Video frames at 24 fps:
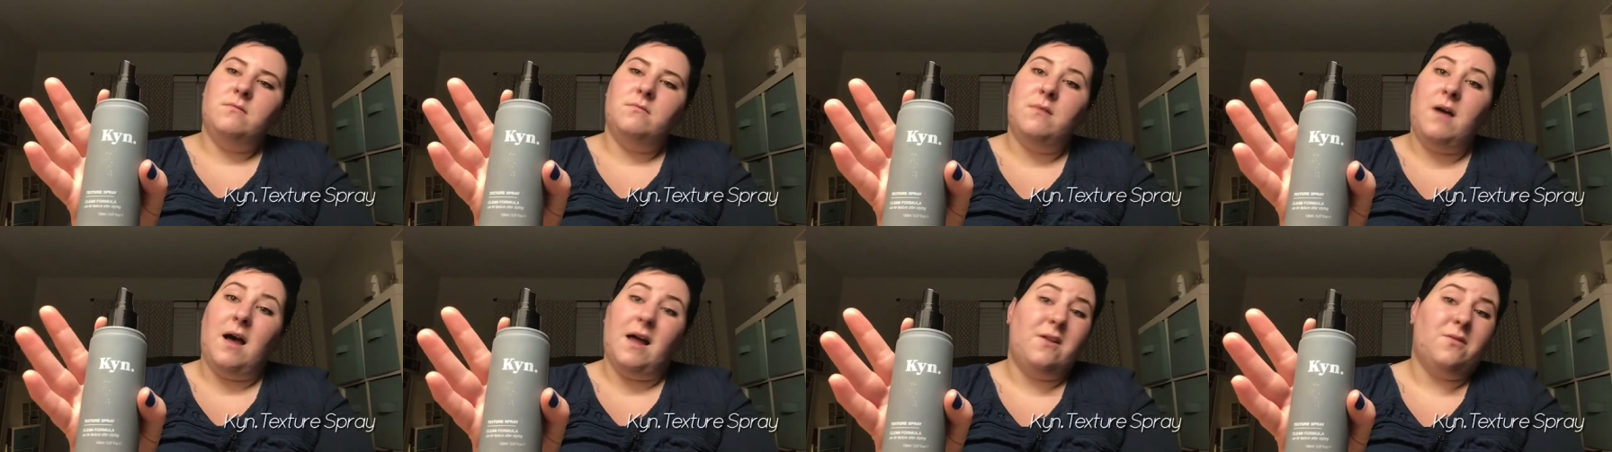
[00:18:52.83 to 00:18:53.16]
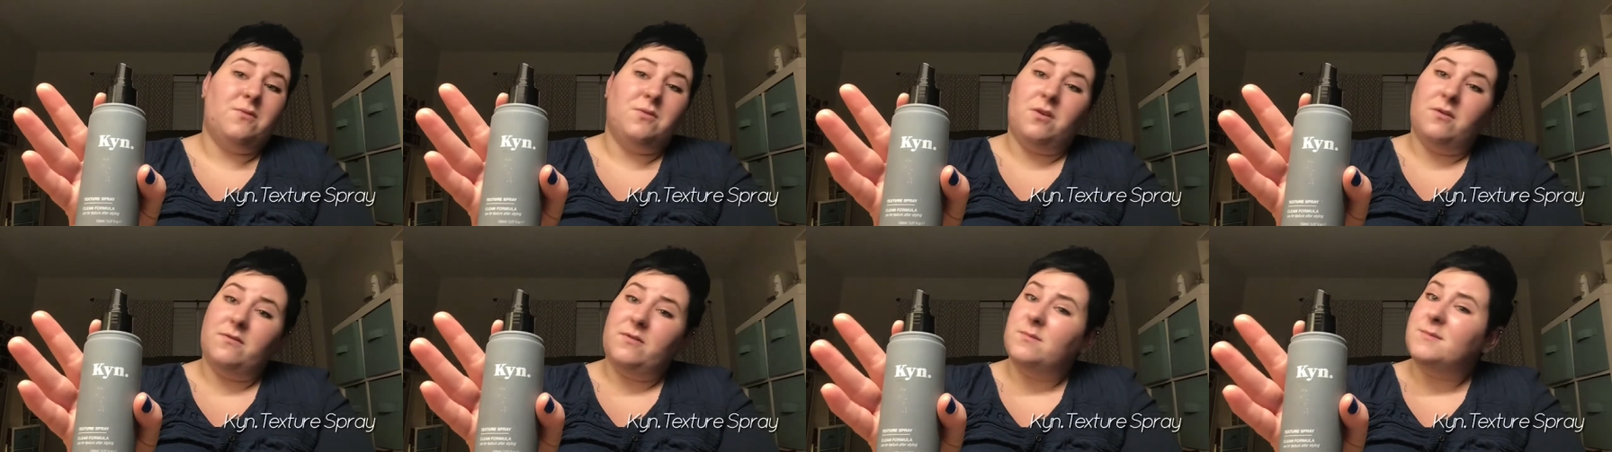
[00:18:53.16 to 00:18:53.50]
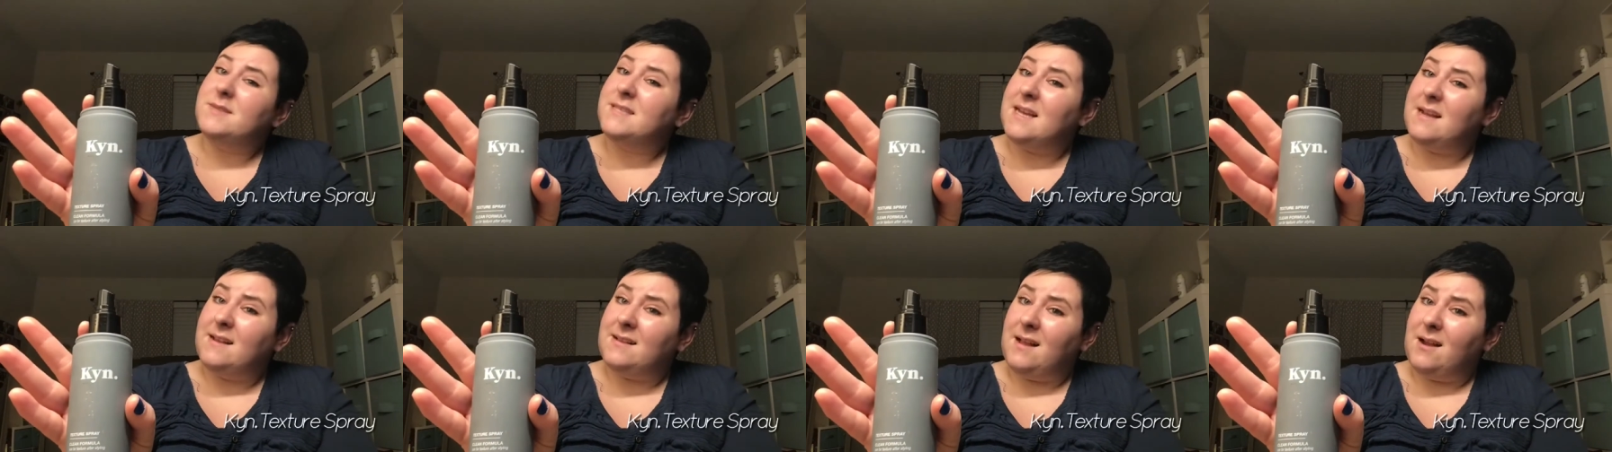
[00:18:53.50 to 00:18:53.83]
I don't know if I'm
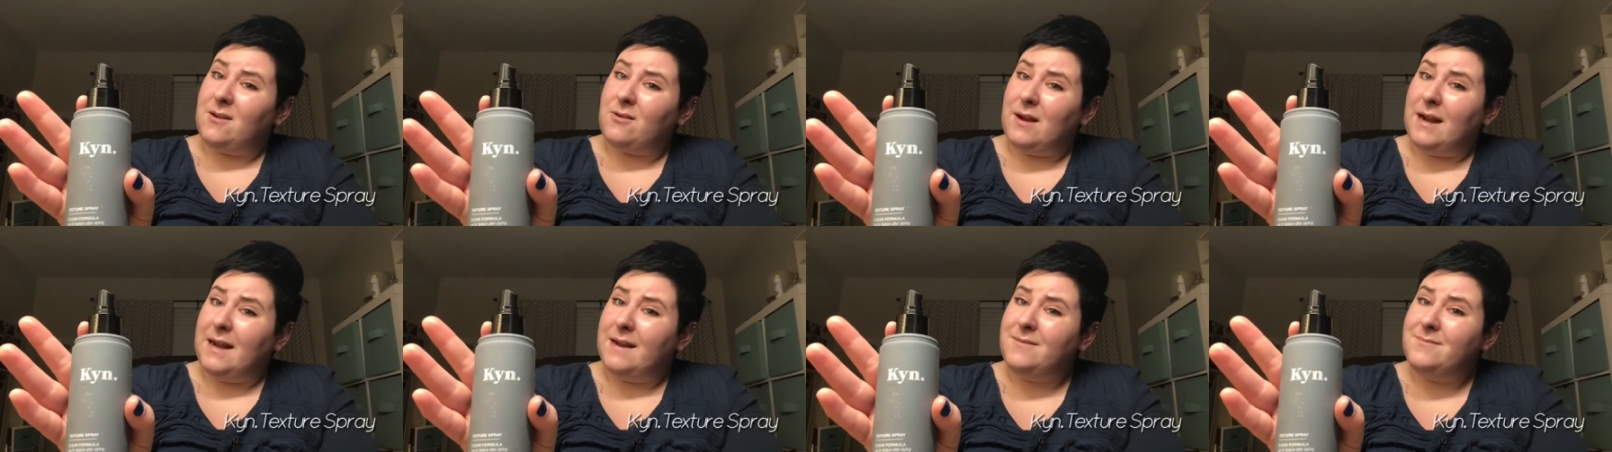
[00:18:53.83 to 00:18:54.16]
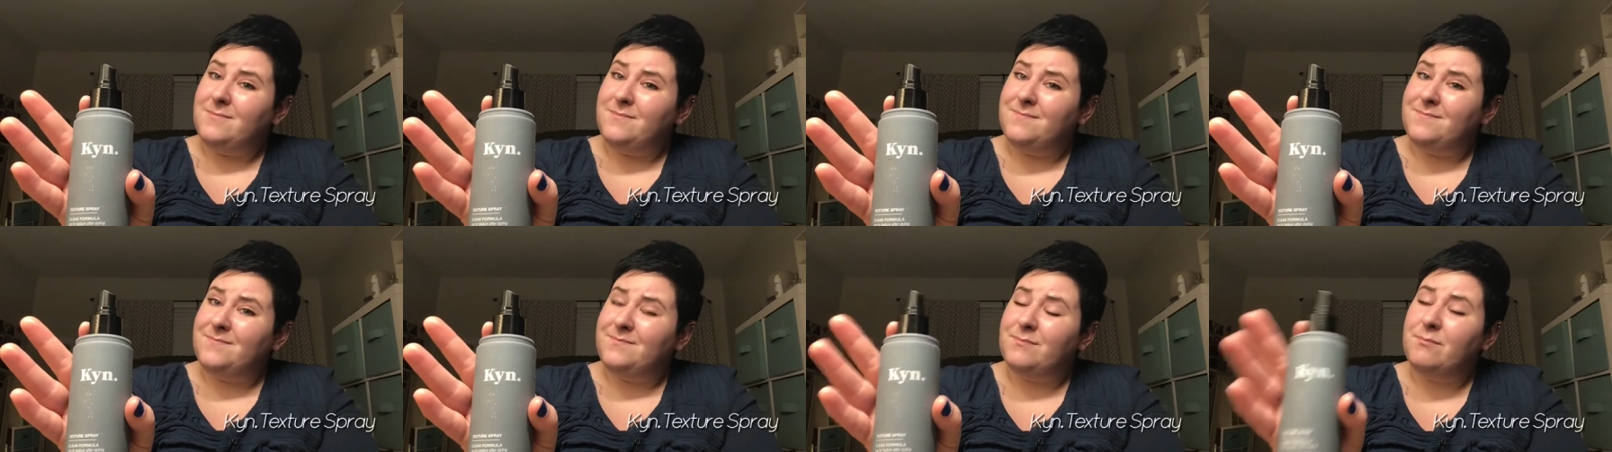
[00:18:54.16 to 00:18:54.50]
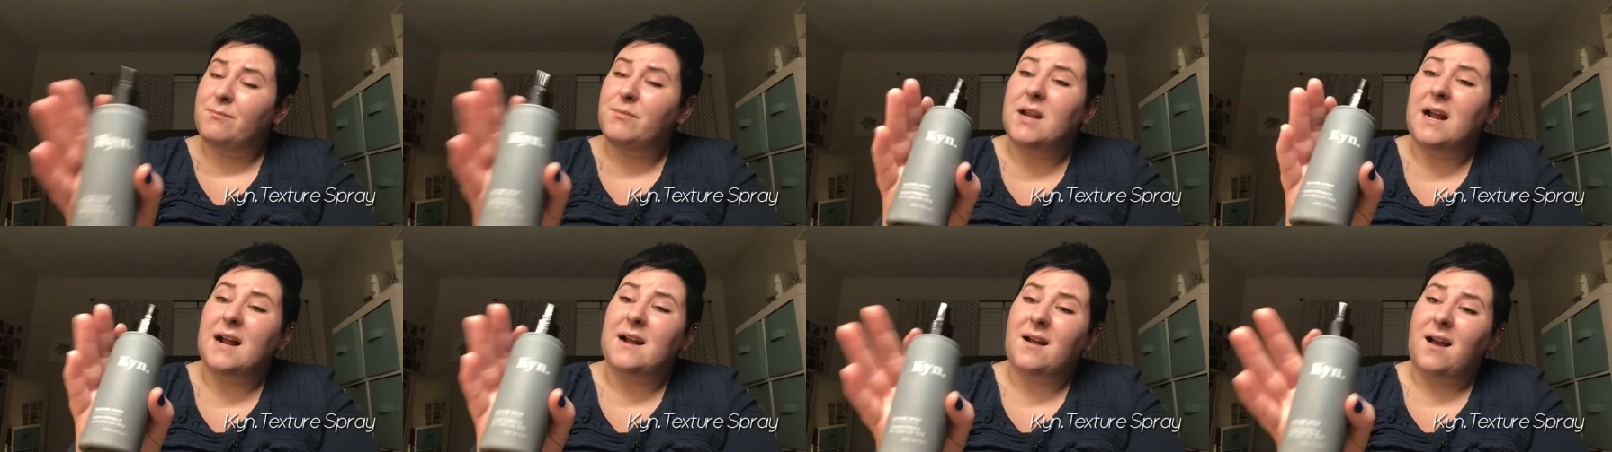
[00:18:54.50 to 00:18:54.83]
saying that right,
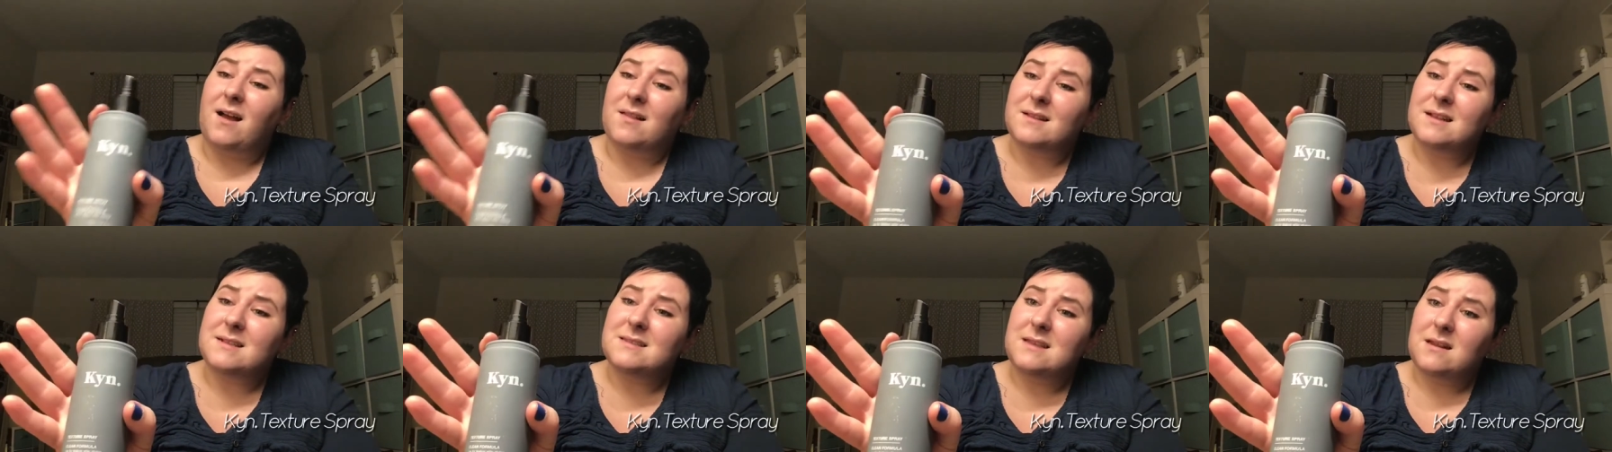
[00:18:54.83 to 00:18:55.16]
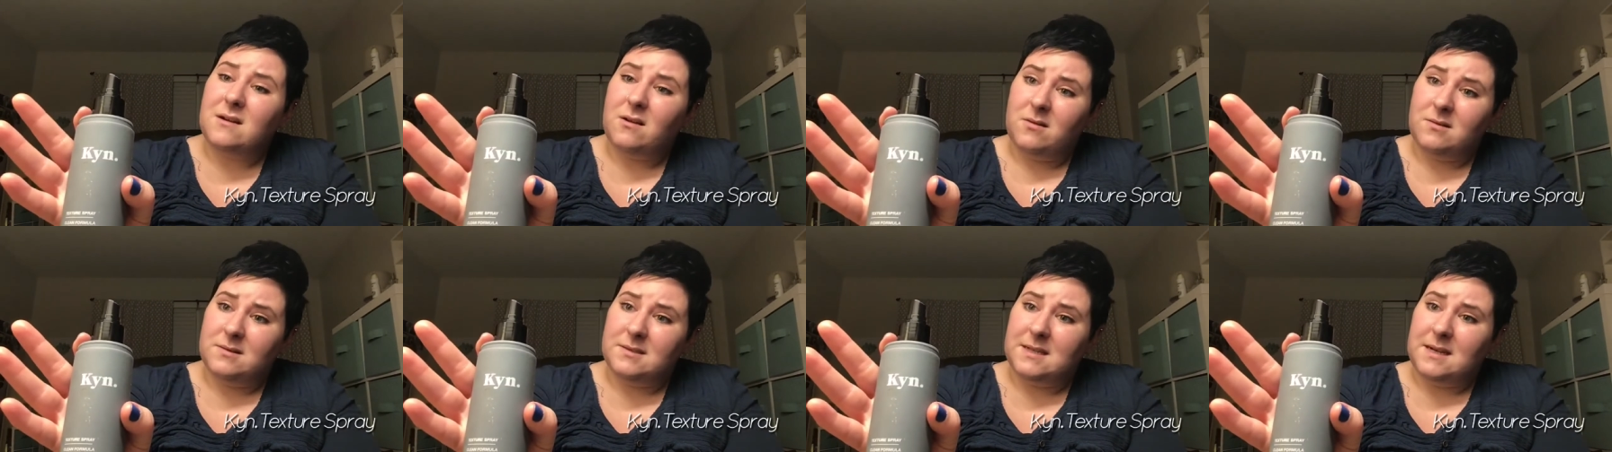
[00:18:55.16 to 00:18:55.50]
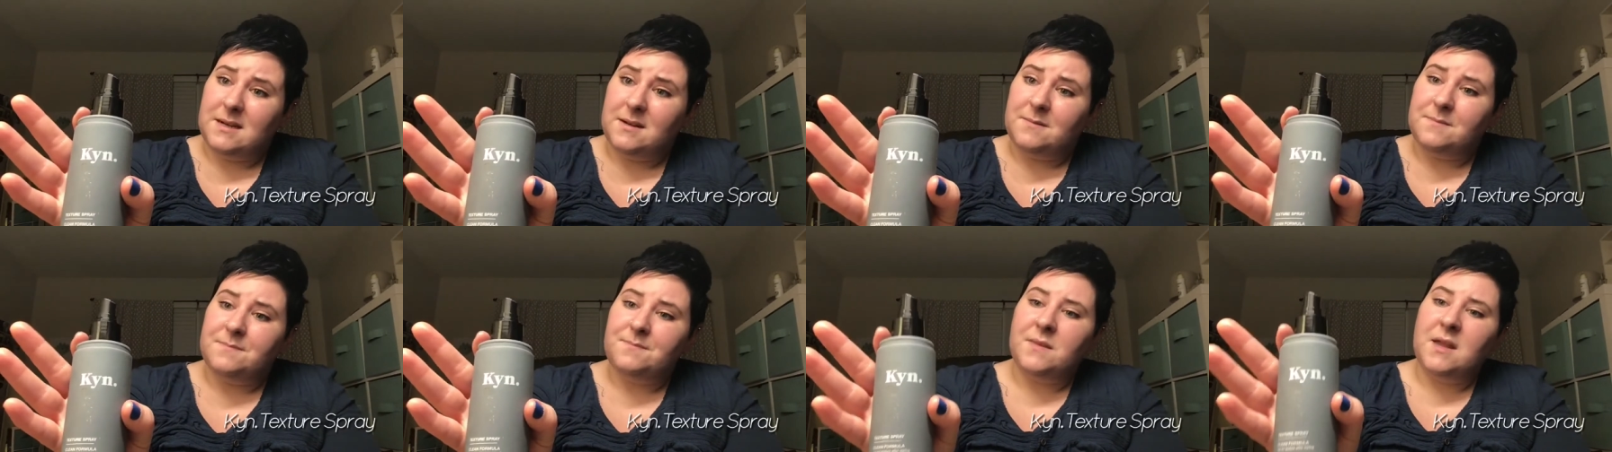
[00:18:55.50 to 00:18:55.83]
but I got this at
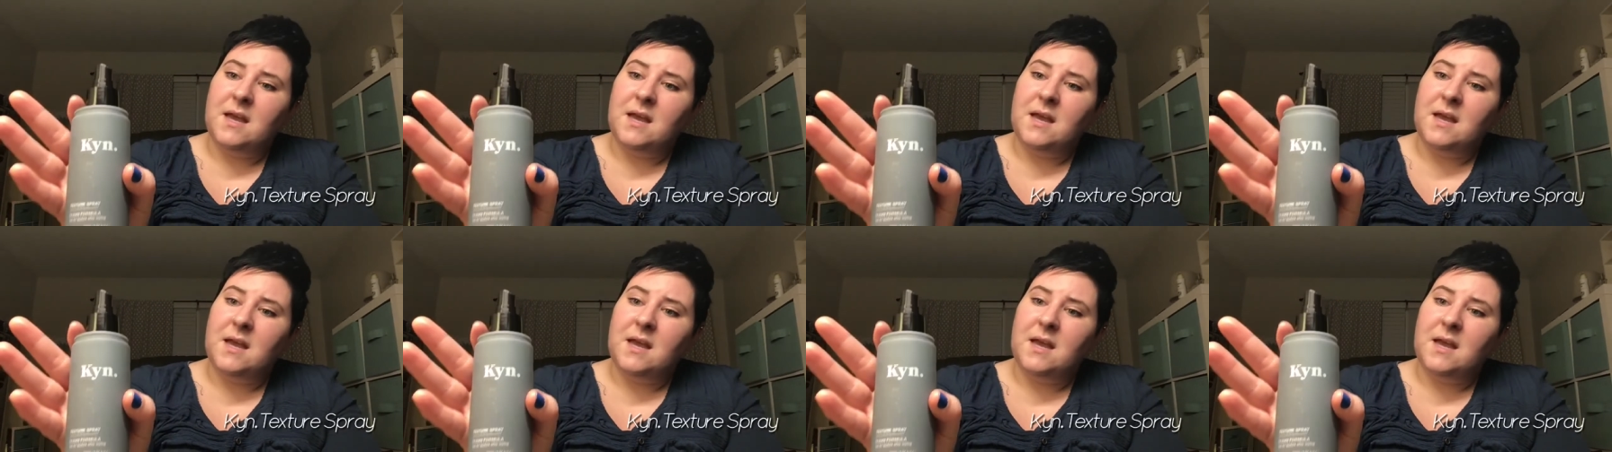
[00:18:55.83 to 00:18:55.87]
Ulta.